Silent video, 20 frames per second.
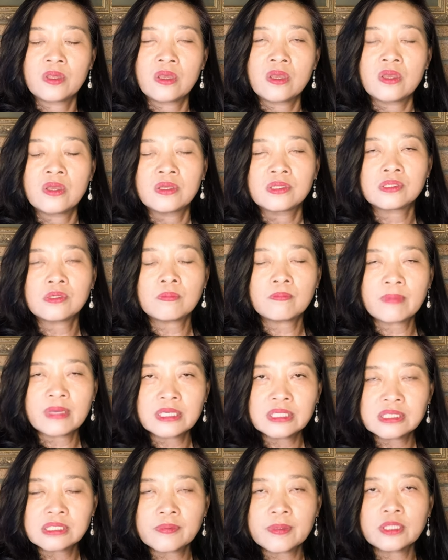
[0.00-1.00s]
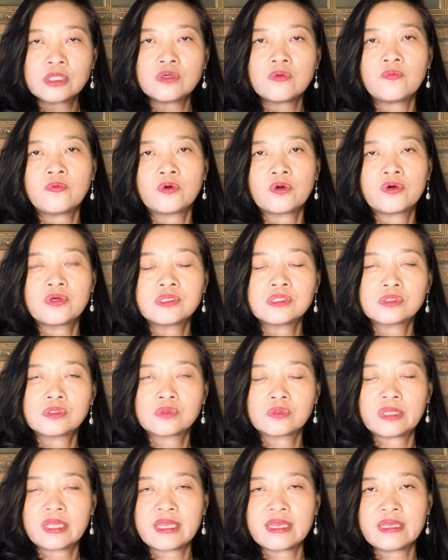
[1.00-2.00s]
So my special focus
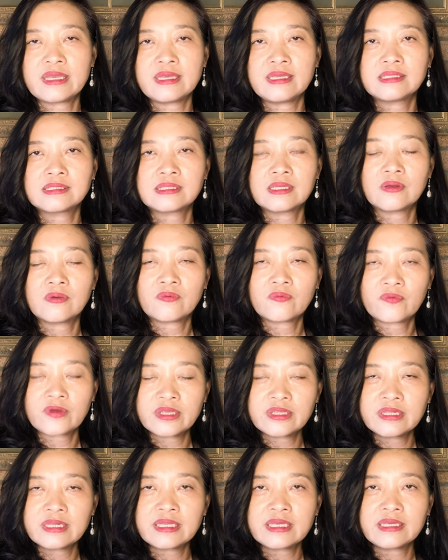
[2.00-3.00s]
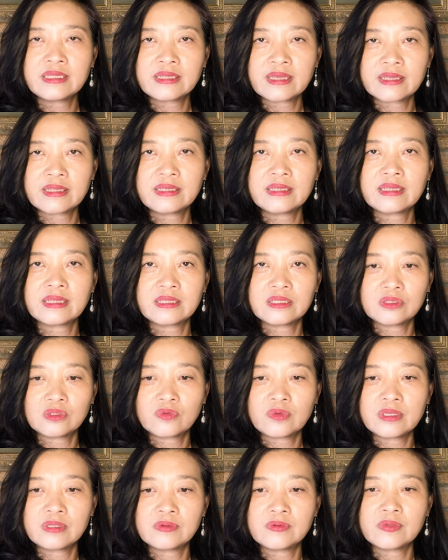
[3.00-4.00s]
today is the Friendly
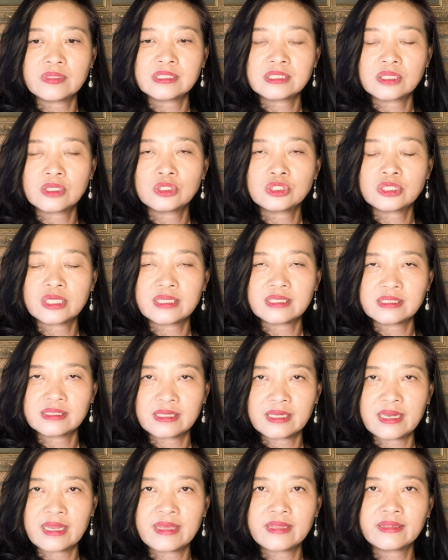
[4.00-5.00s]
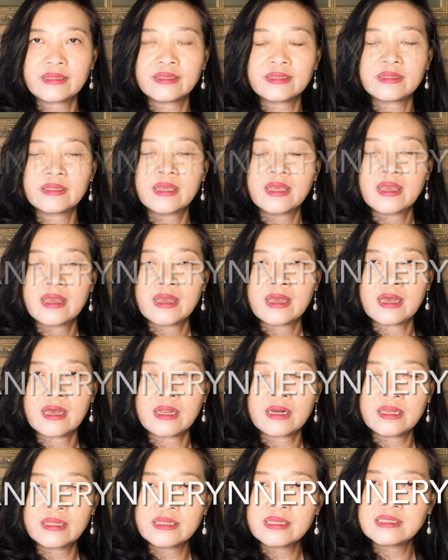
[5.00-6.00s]
1993 research and selected
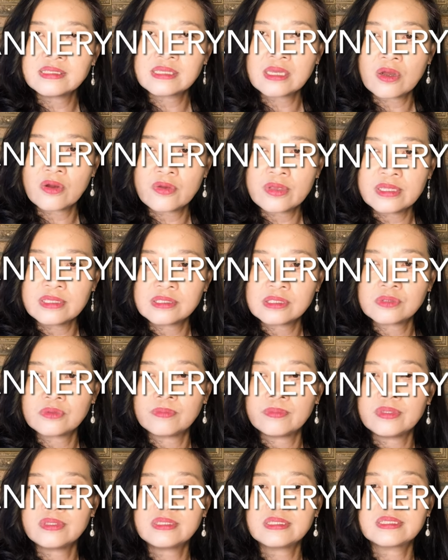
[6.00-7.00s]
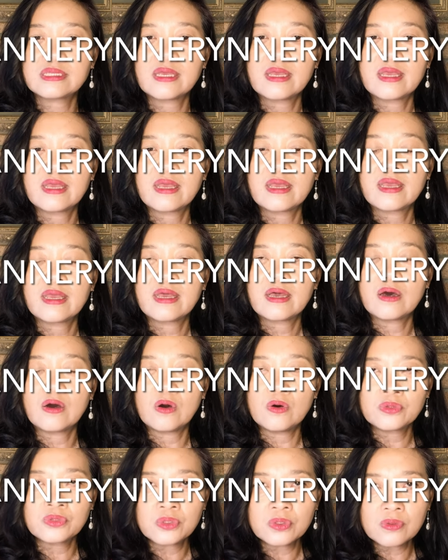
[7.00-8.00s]
learning style instruments.
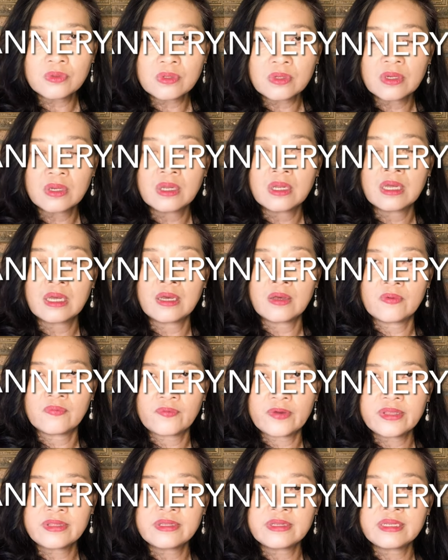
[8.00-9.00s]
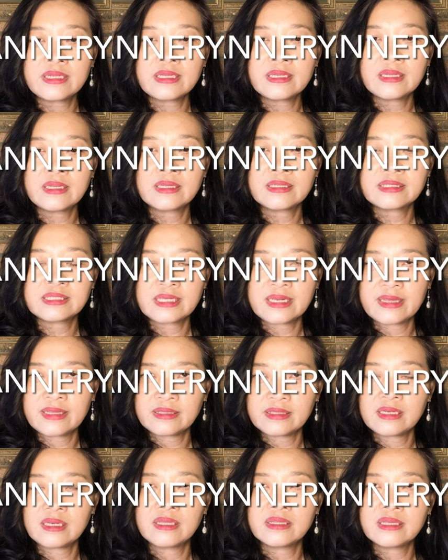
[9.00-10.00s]
Although Friendly
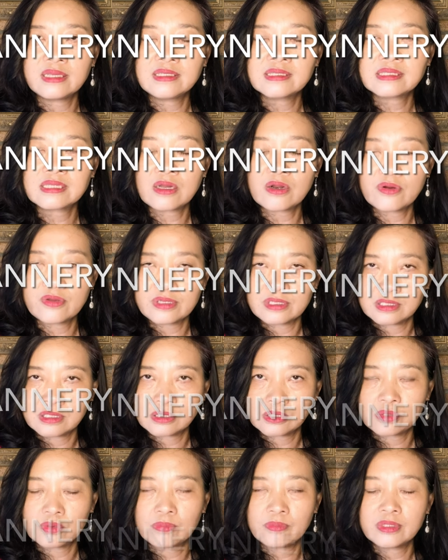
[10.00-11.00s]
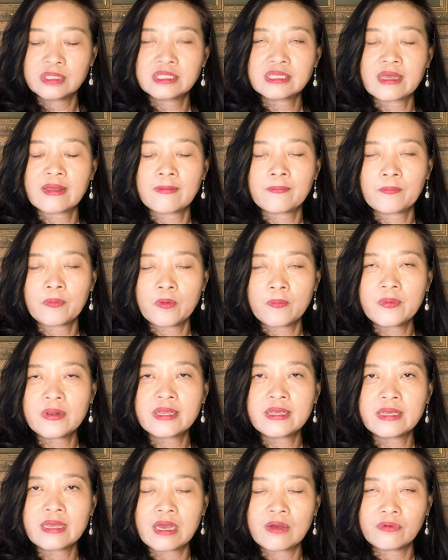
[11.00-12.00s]
selected learning style instruments are
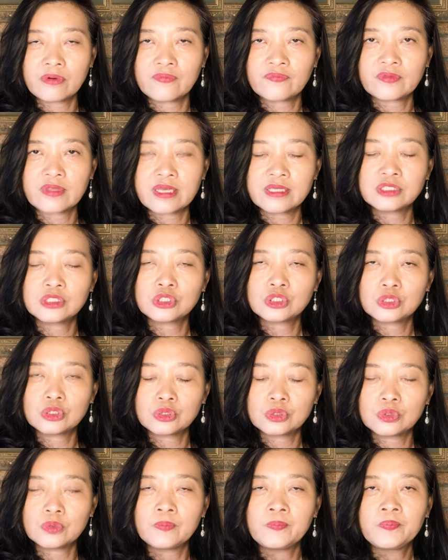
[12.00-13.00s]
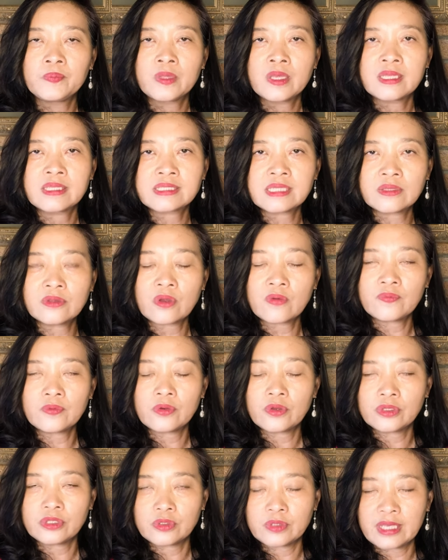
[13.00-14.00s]
probably out of date to some of your
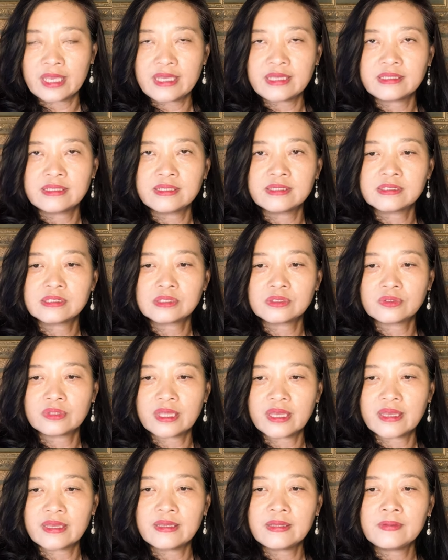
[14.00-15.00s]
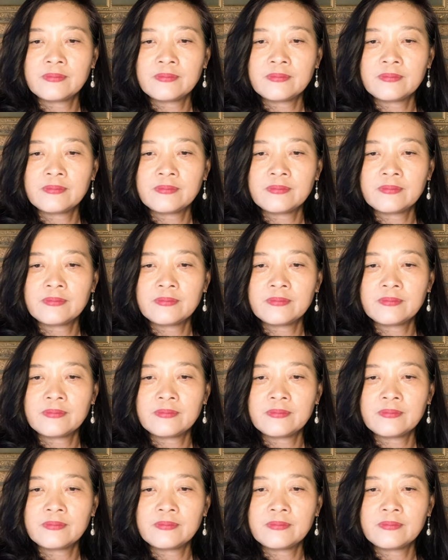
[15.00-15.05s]
educators today,